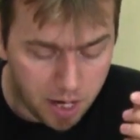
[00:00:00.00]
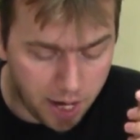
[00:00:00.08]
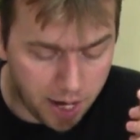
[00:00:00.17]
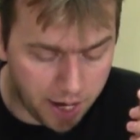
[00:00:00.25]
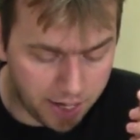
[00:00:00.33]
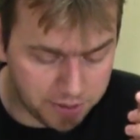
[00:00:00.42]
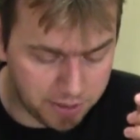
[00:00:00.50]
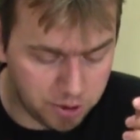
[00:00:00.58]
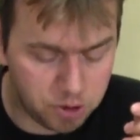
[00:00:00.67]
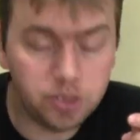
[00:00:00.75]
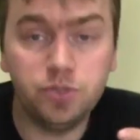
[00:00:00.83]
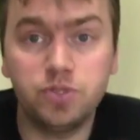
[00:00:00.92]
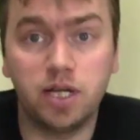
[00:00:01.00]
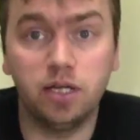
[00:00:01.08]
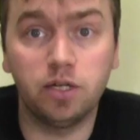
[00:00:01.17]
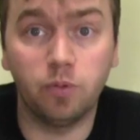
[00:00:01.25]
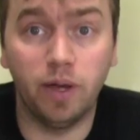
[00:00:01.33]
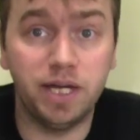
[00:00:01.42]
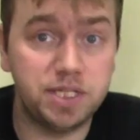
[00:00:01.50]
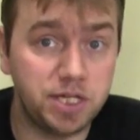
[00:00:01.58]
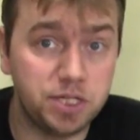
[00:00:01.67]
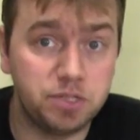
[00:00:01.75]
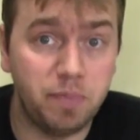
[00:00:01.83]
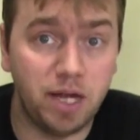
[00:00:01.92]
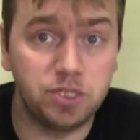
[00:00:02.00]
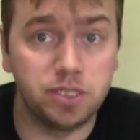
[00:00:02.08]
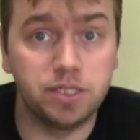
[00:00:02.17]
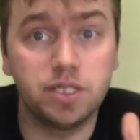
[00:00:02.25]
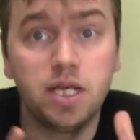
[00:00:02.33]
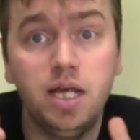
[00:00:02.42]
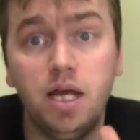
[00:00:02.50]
I intentionally use the color white, as I just mentioned,